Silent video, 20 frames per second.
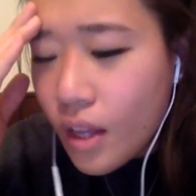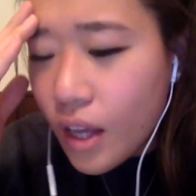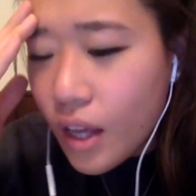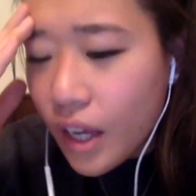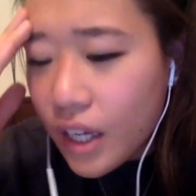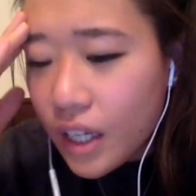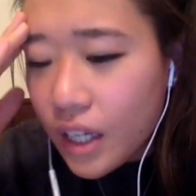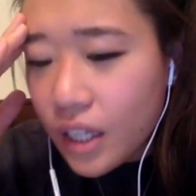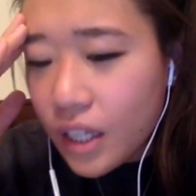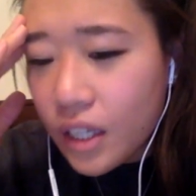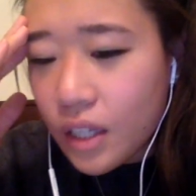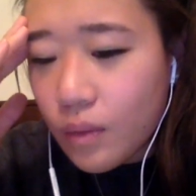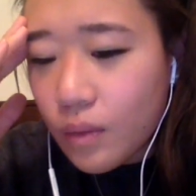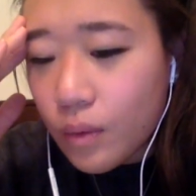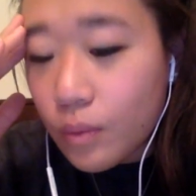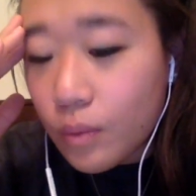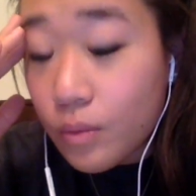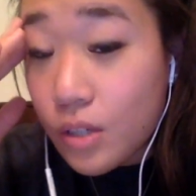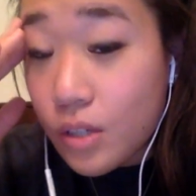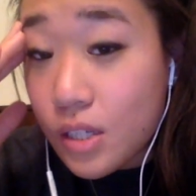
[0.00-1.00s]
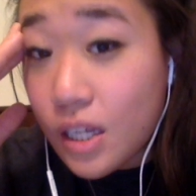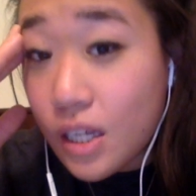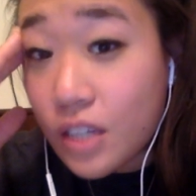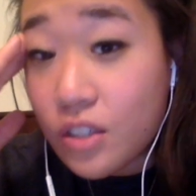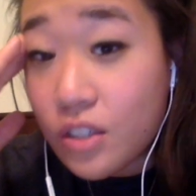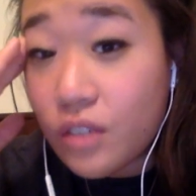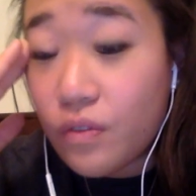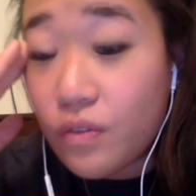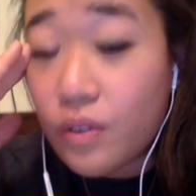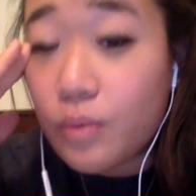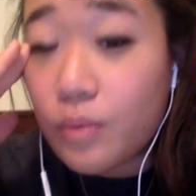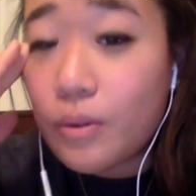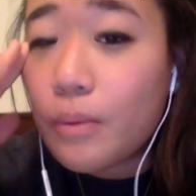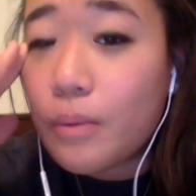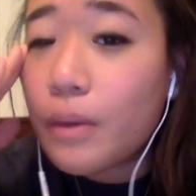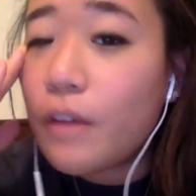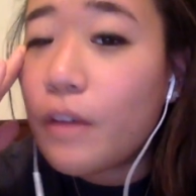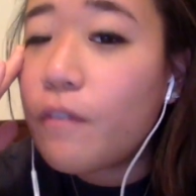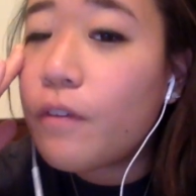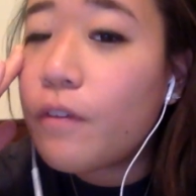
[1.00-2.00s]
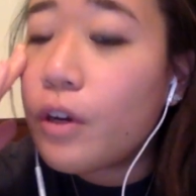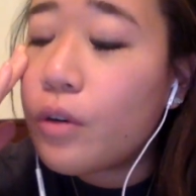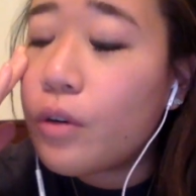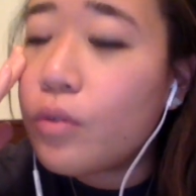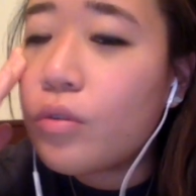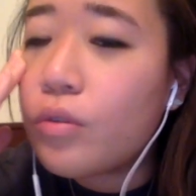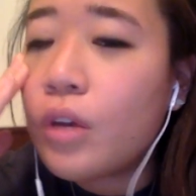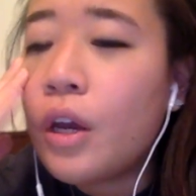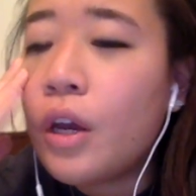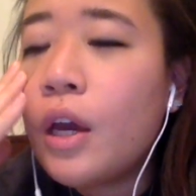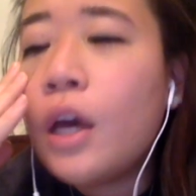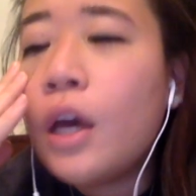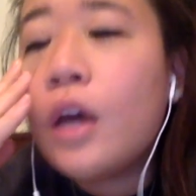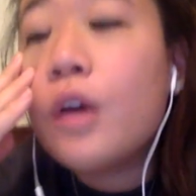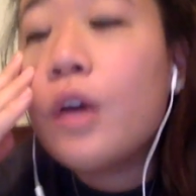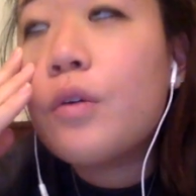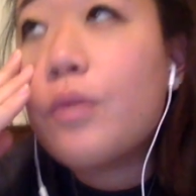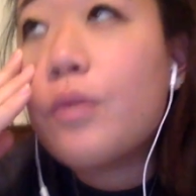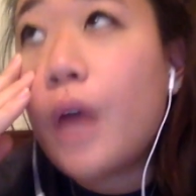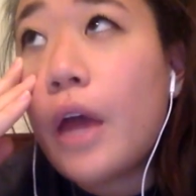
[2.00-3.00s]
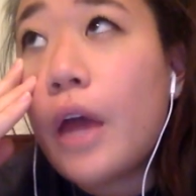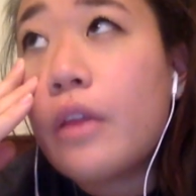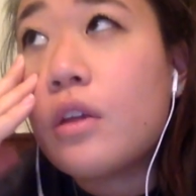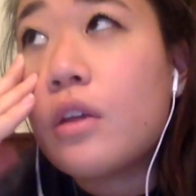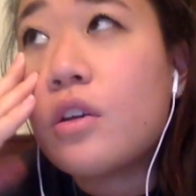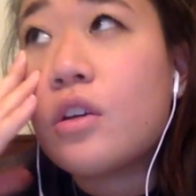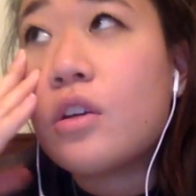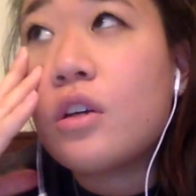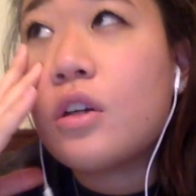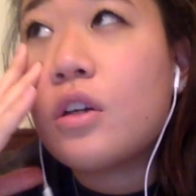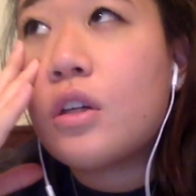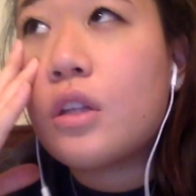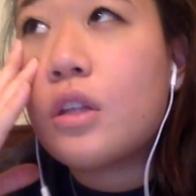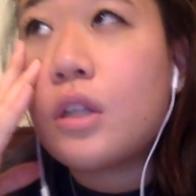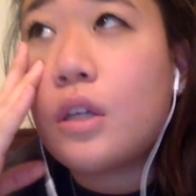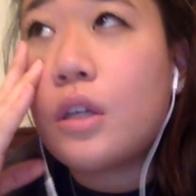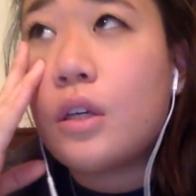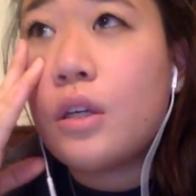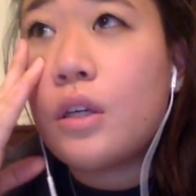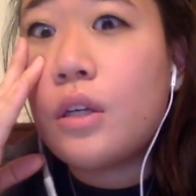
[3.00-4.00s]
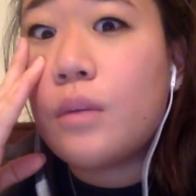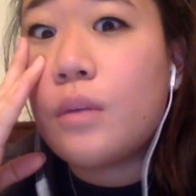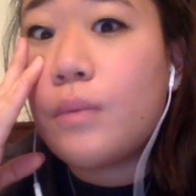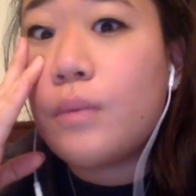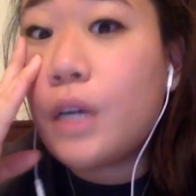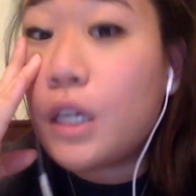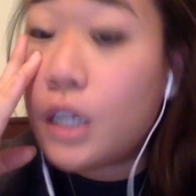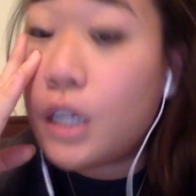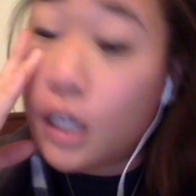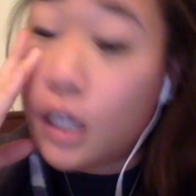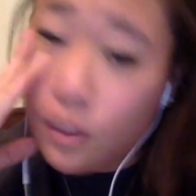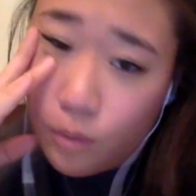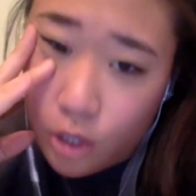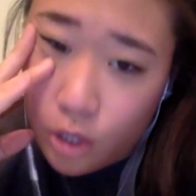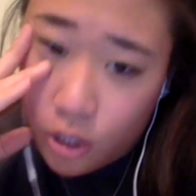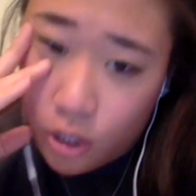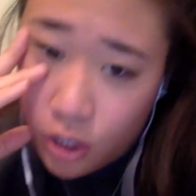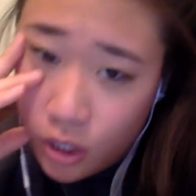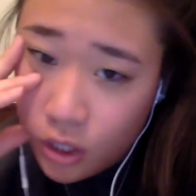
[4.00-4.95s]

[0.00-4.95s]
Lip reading: and one was actually filmed on my phone rather than my camera.